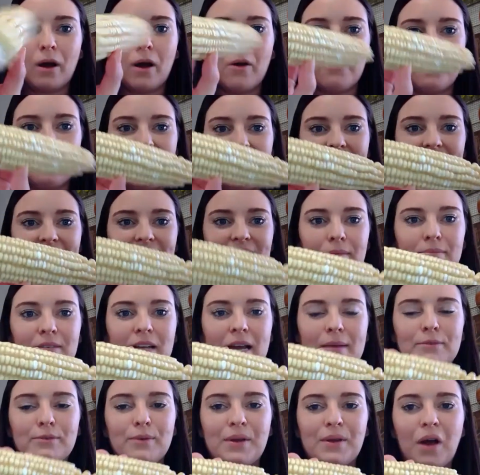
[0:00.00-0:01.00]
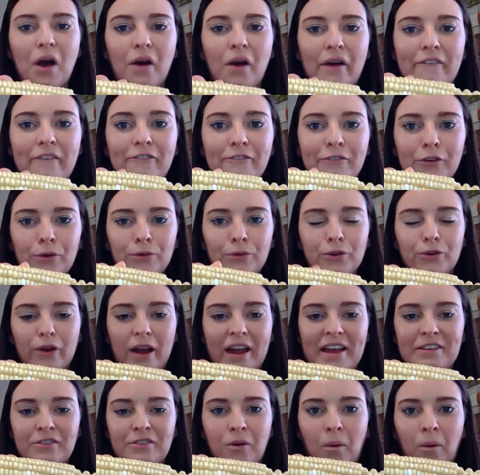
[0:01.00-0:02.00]
grow this. Sometimes we call it food
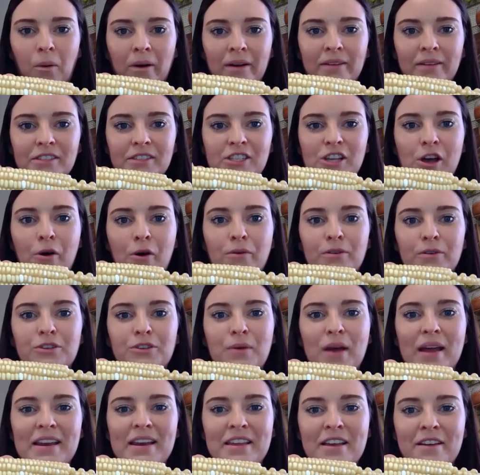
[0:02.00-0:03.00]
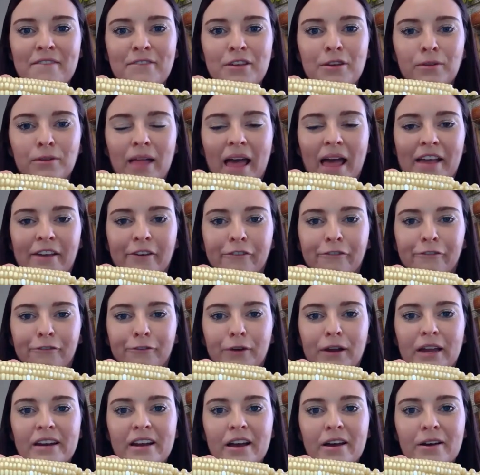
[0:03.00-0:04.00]
grade corn. So, do any of you like
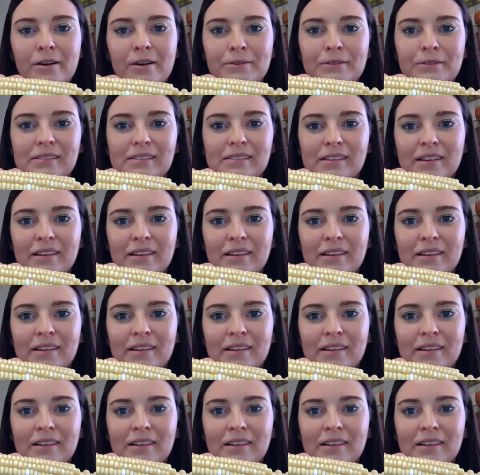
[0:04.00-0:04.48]
Fritos